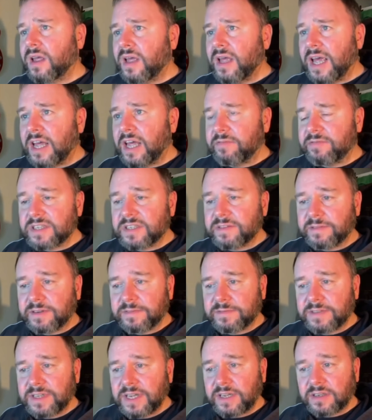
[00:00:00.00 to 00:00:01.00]
F is
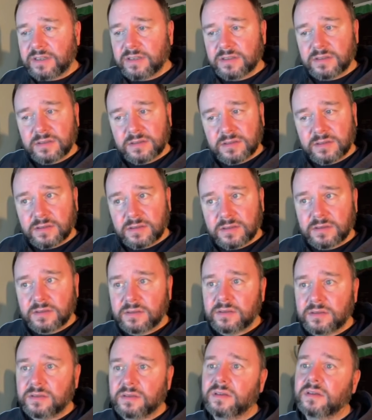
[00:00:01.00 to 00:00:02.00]
15.
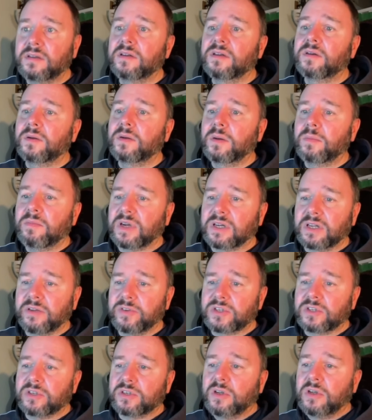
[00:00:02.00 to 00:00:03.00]

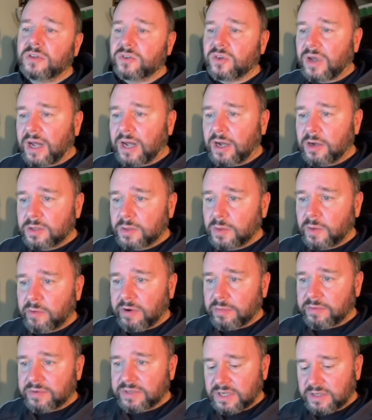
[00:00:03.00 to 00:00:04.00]
Magnificent. So how do we
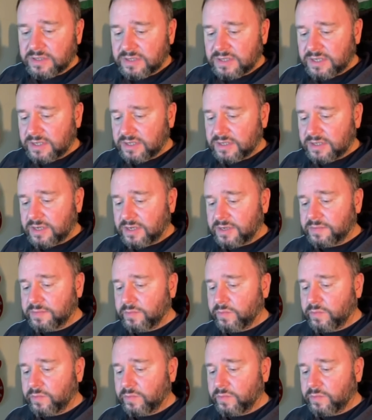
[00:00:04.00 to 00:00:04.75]
represent 16?